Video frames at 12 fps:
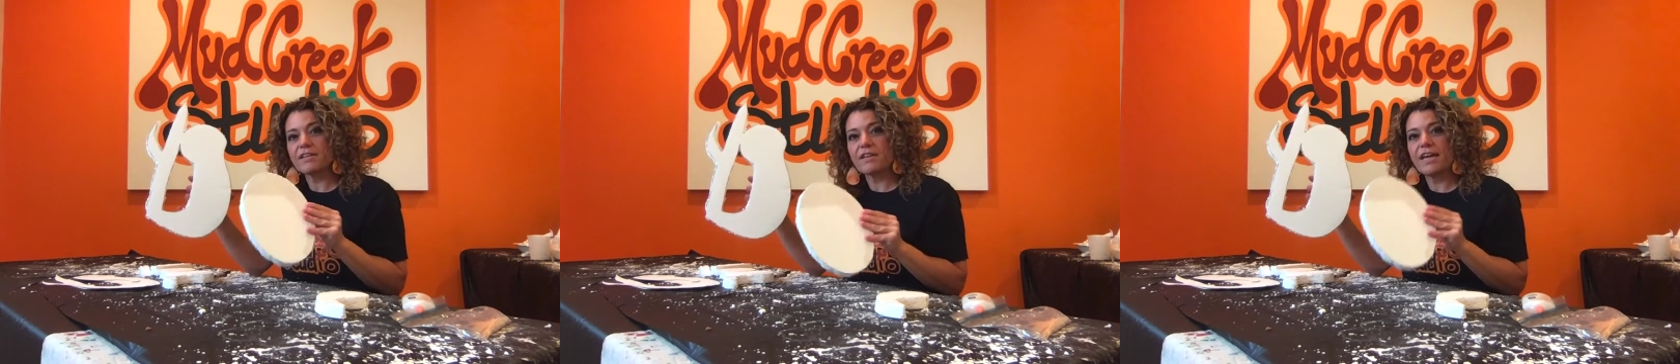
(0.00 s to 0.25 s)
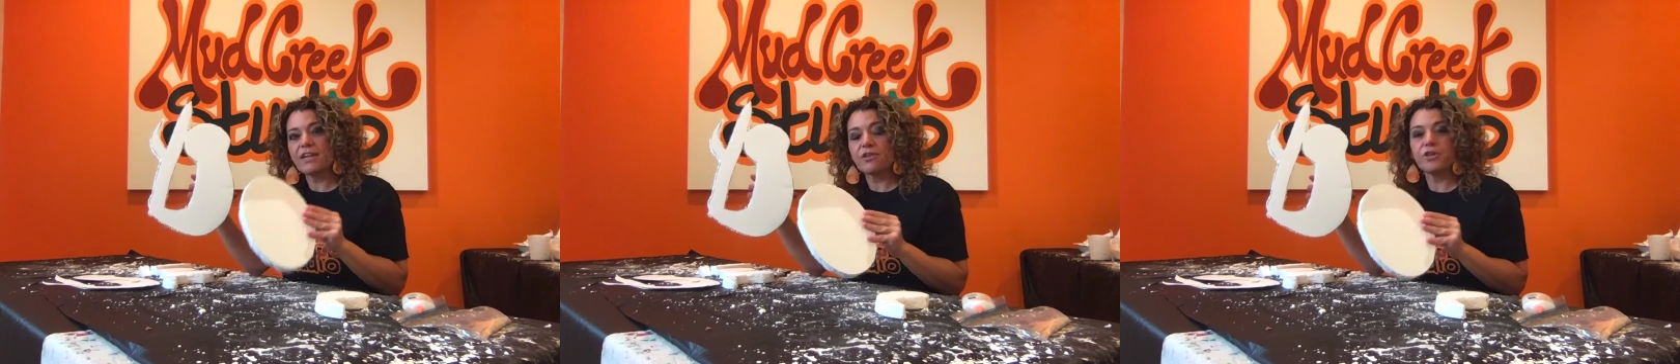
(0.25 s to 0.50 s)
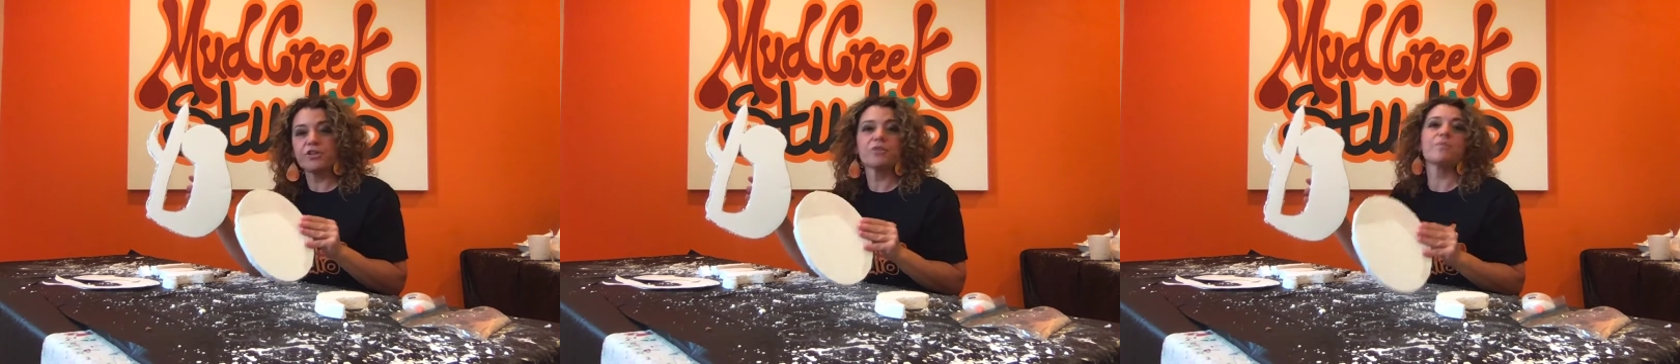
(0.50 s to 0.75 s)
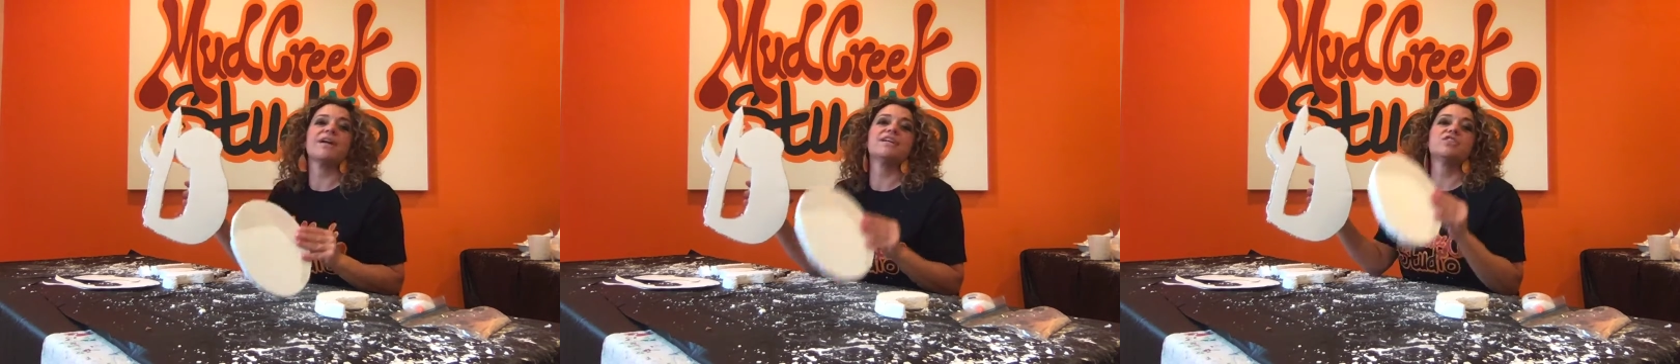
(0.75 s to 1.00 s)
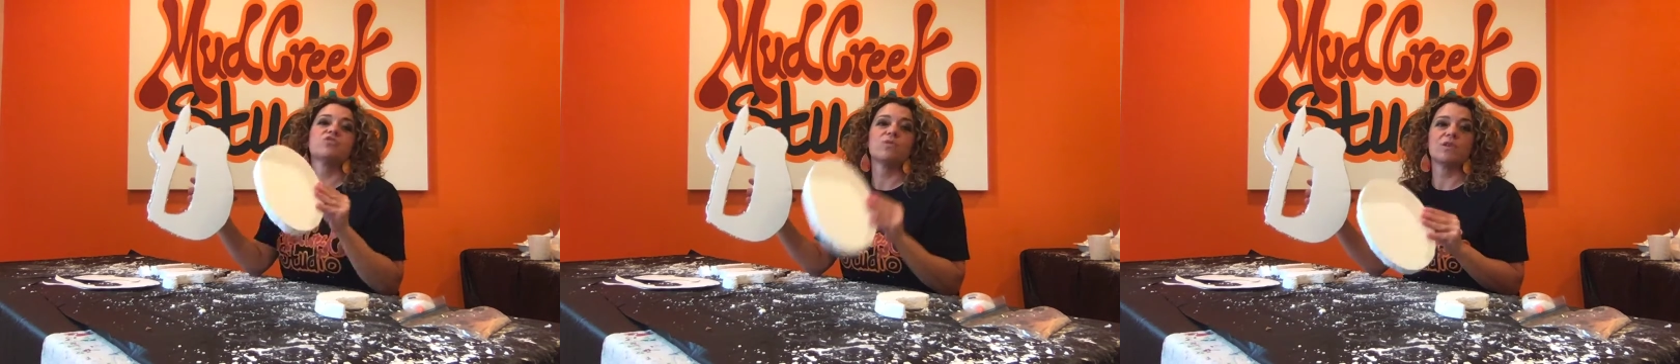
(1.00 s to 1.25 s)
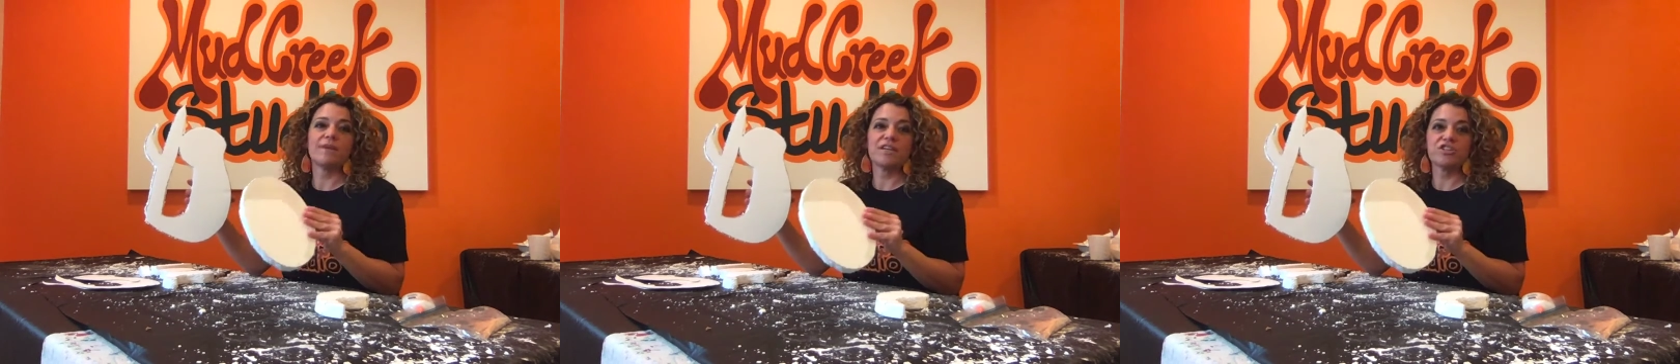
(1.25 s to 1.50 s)
included your base, you'll
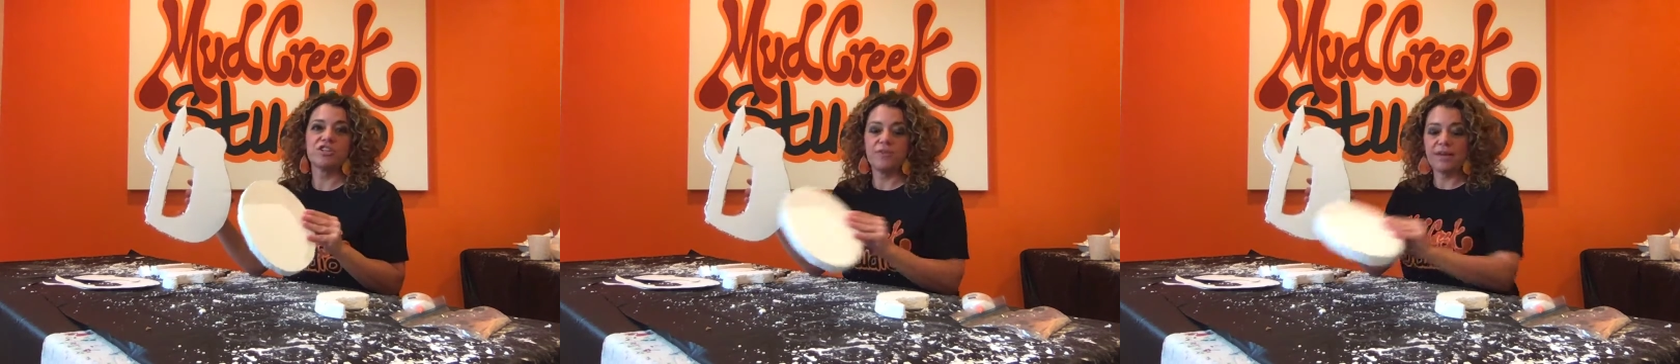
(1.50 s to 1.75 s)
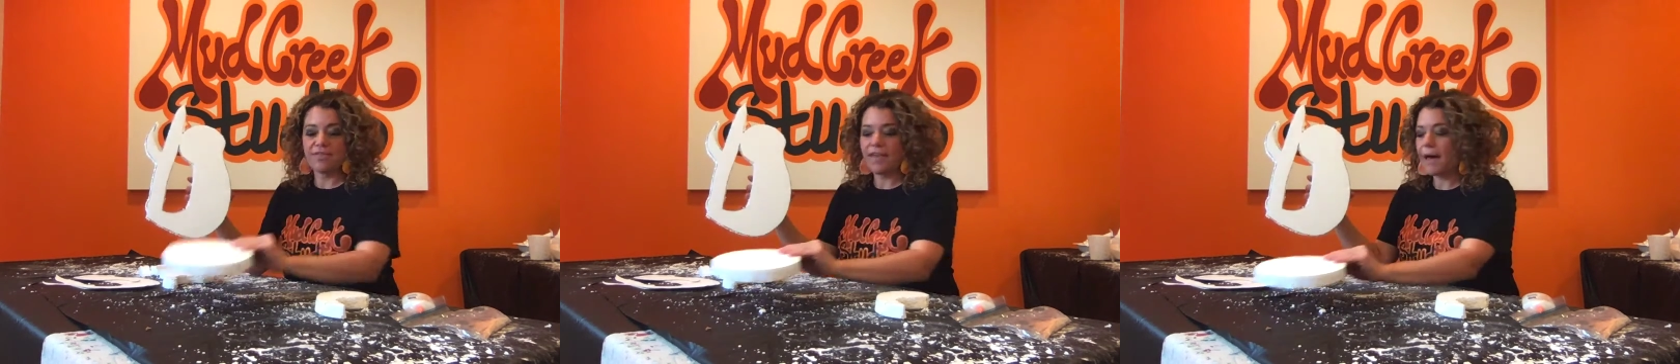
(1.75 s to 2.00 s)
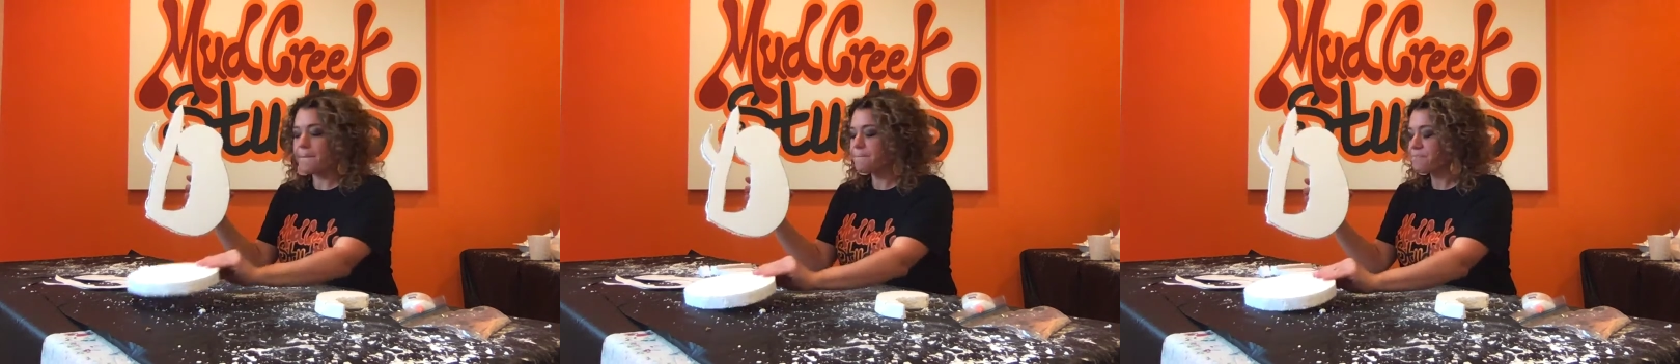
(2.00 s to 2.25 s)
want to make sure you get that.